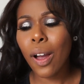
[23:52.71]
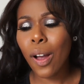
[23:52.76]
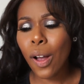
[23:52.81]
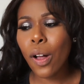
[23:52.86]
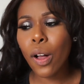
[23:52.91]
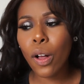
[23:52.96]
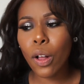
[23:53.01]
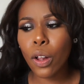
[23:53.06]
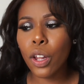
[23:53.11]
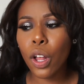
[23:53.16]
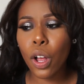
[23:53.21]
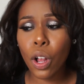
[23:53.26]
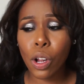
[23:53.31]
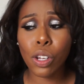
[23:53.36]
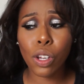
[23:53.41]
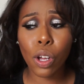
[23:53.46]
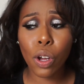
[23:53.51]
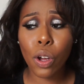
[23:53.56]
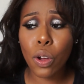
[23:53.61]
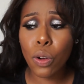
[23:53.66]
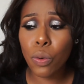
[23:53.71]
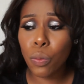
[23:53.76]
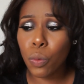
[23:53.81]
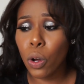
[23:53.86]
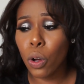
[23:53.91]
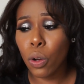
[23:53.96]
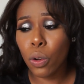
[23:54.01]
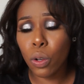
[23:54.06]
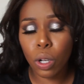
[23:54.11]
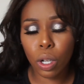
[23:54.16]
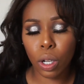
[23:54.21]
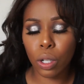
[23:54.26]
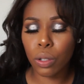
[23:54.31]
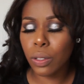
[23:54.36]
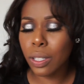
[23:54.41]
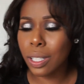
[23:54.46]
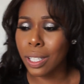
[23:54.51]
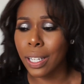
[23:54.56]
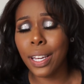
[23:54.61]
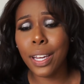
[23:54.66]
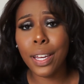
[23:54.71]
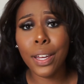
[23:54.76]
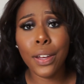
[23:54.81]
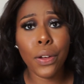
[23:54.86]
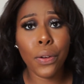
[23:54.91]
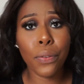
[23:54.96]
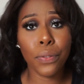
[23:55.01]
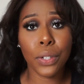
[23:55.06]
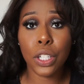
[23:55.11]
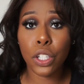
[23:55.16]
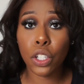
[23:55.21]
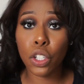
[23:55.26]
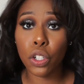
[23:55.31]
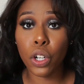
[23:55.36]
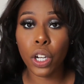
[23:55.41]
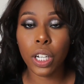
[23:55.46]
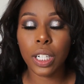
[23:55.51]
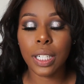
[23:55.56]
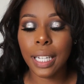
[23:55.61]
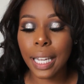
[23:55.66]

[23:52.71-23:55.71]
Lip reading: all along won't gon' self-destruct.